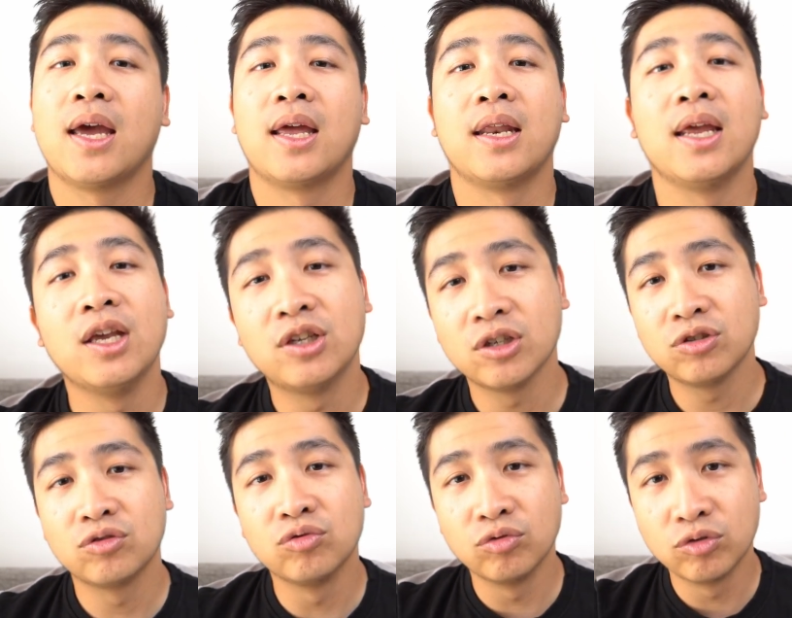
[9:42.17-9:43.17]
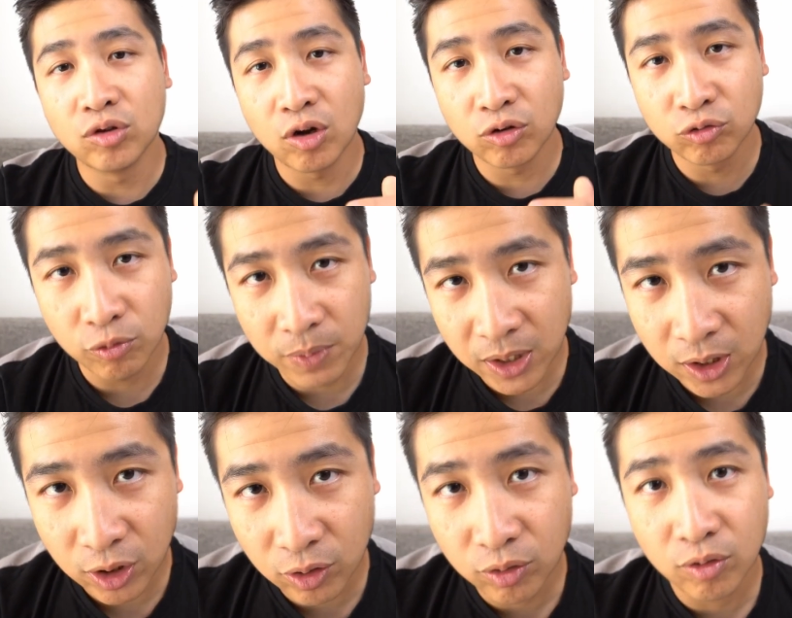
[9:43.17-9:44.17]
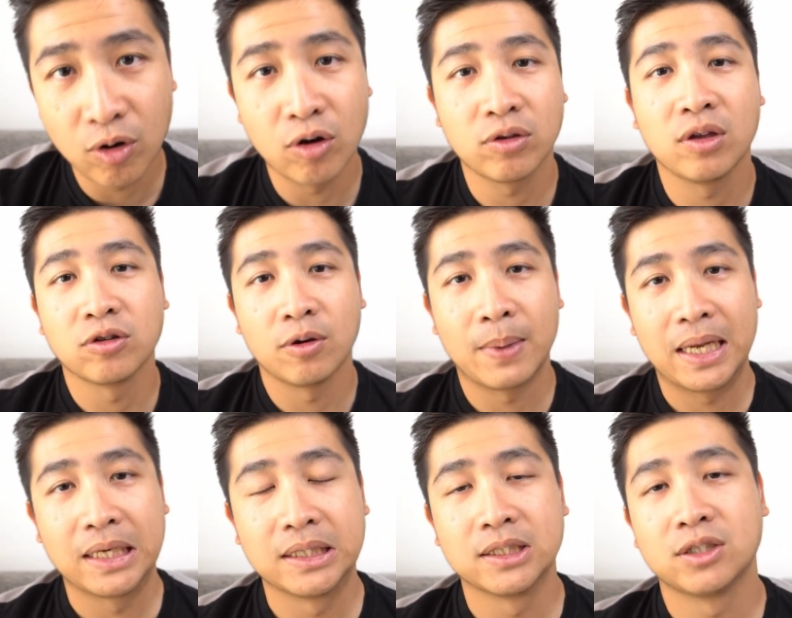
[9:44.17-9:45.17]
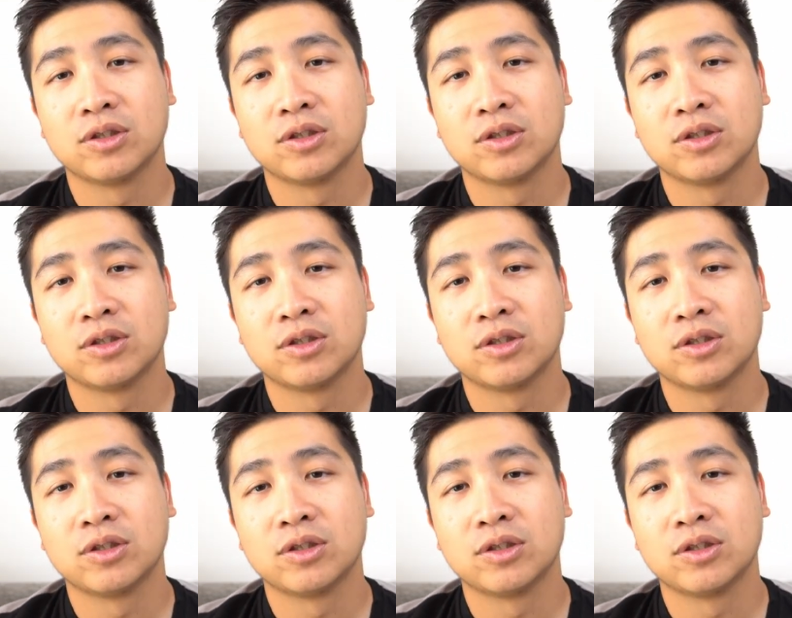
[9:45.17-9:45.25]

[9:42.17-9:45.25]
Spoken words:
And agents do not do BTO or sales of balance,